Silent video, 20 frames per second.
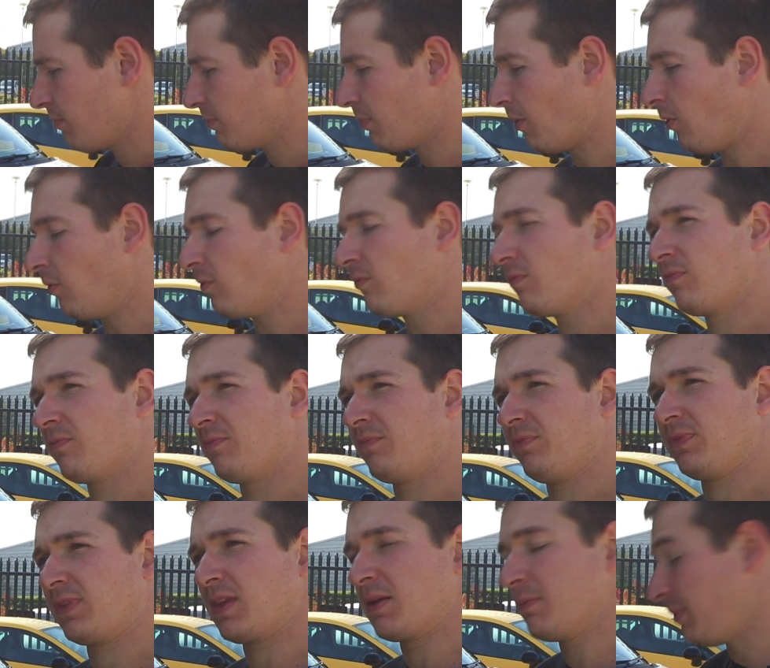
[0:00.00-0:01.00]
but
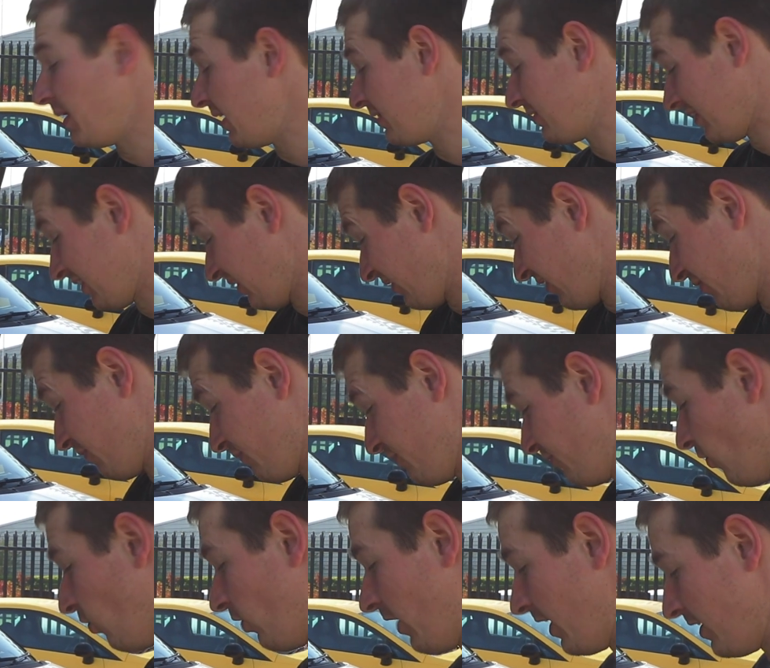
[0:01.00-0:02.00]
basically the
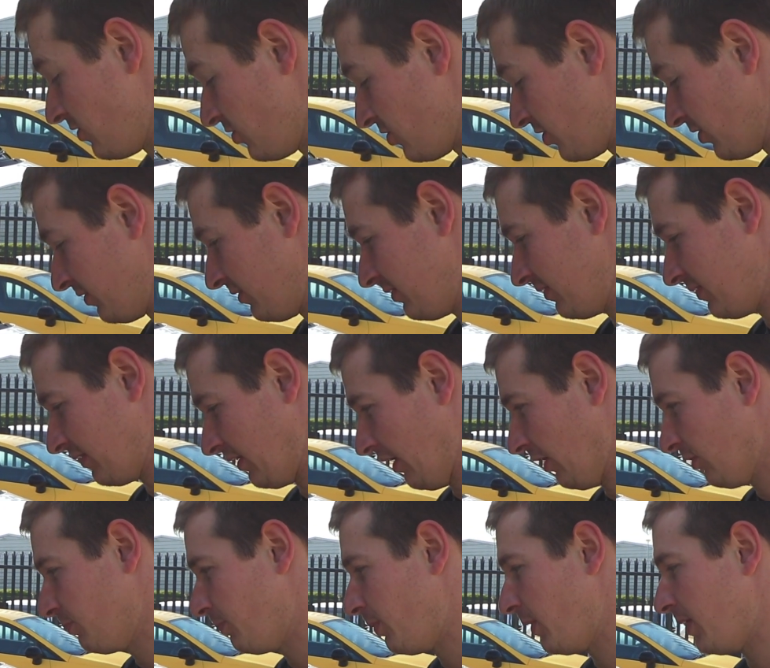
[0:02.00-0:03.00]
full engine
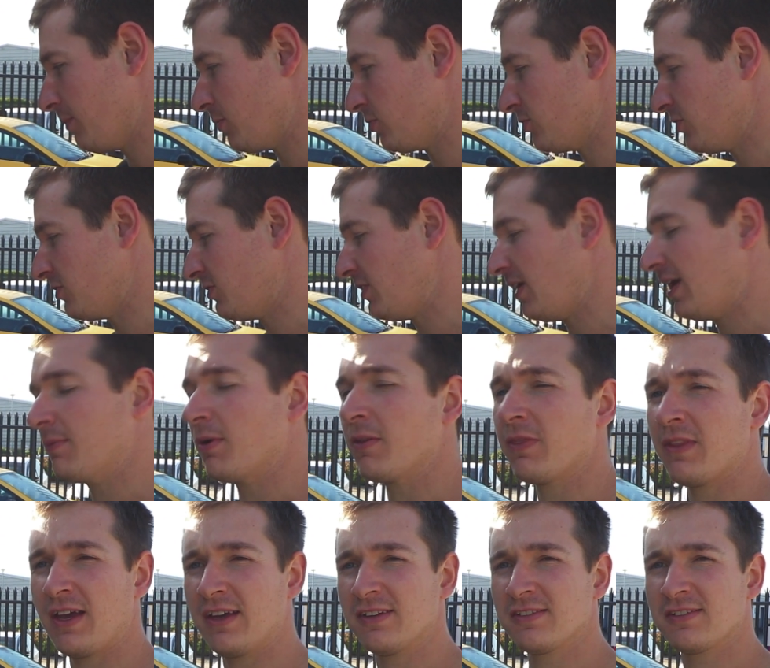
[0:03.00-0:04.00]
is pretty much the same
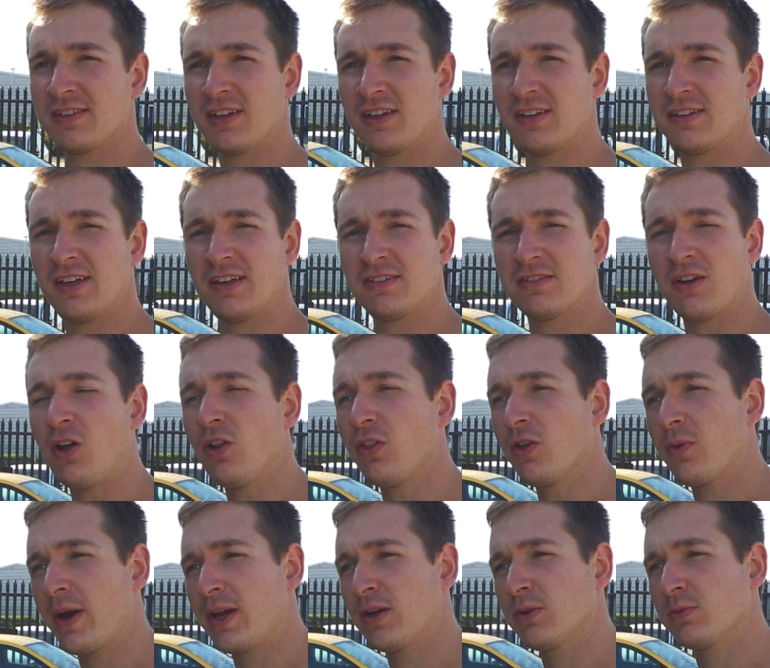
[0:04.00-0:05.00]
on this as it is all
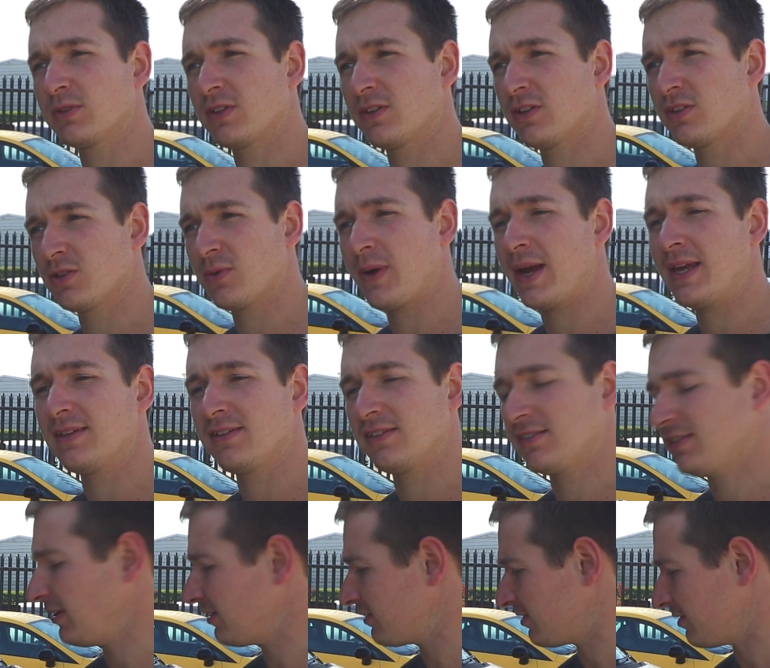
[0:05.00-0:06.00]
the way up to the
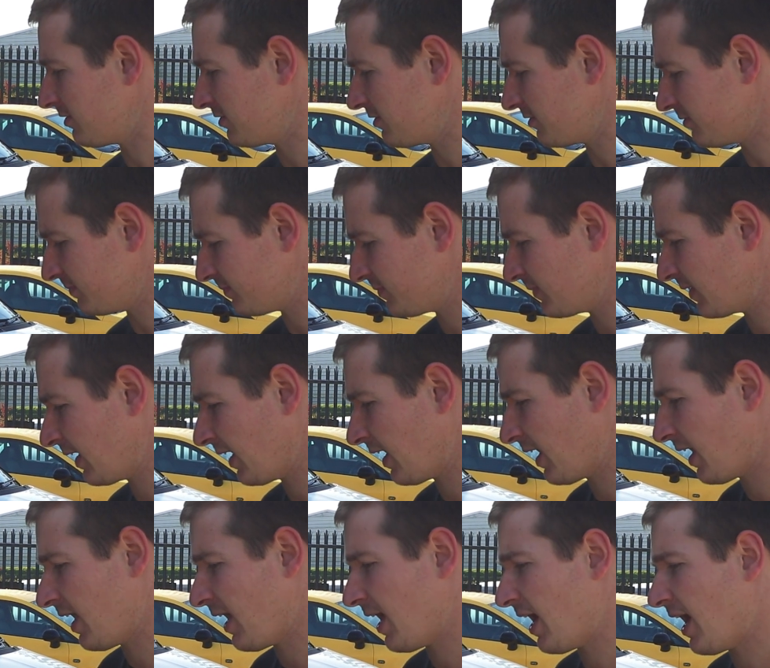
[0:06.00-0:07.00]
286s.
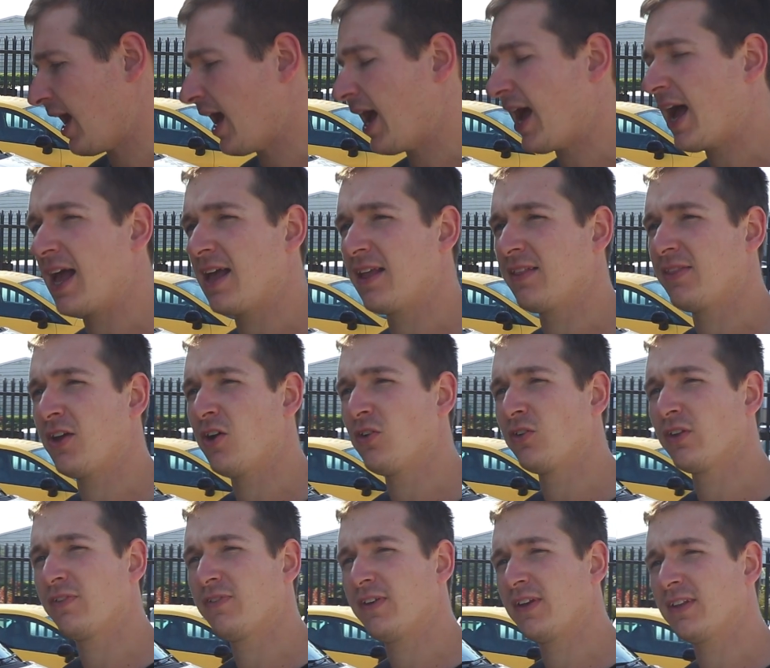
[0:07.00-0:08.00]
The
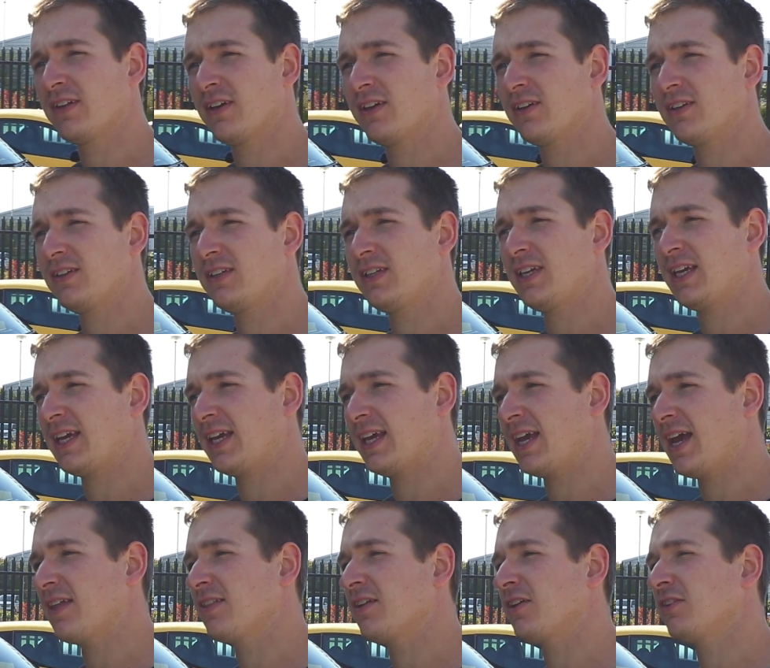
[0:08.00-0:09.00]
only thing that you can
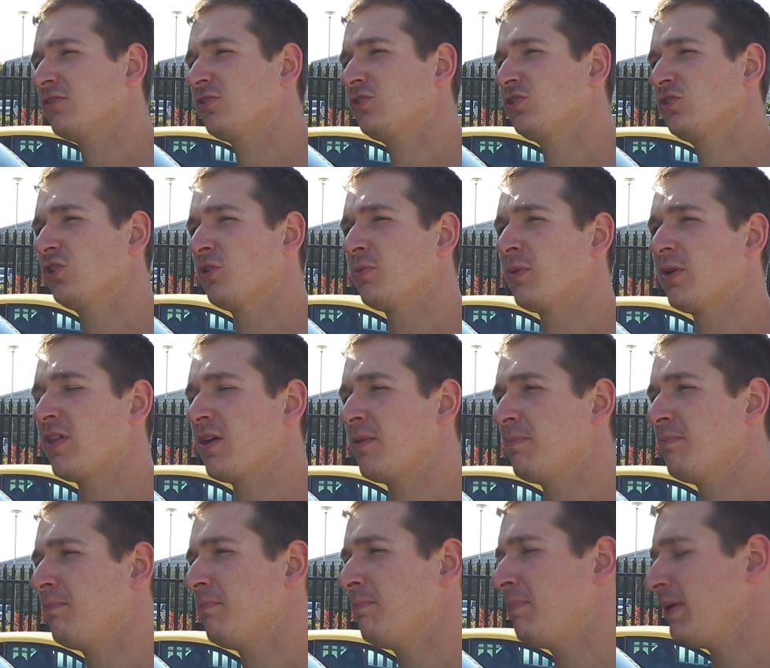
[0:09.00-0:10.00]
get is some of the
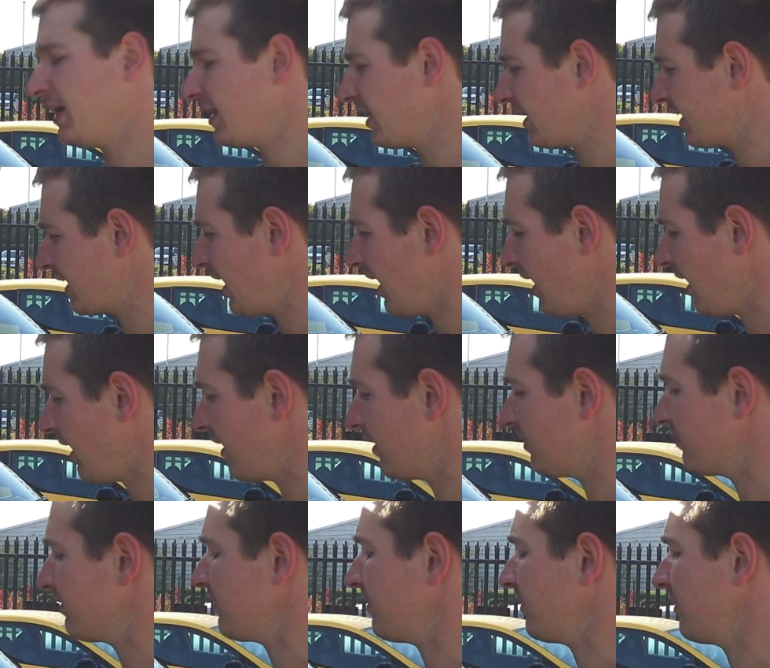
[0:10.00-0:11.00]
bigger
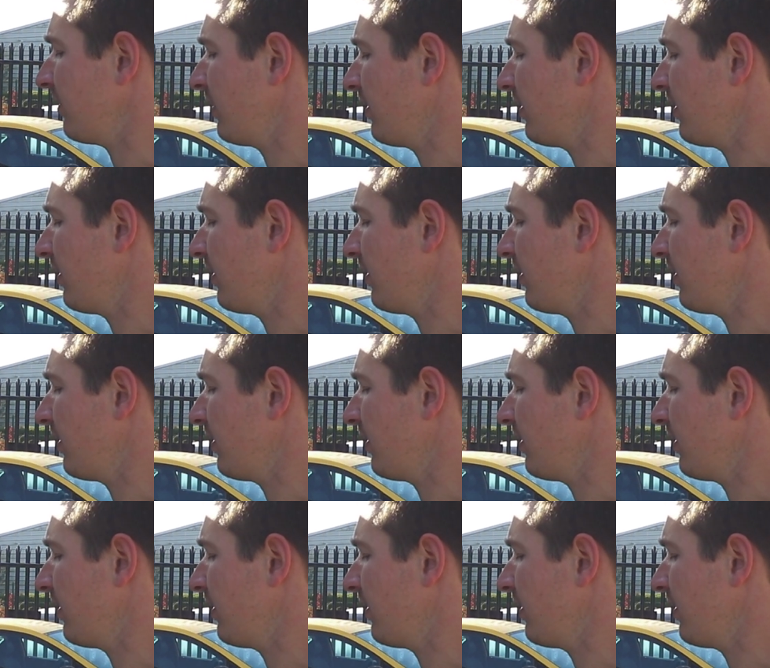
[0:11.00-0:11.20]
cars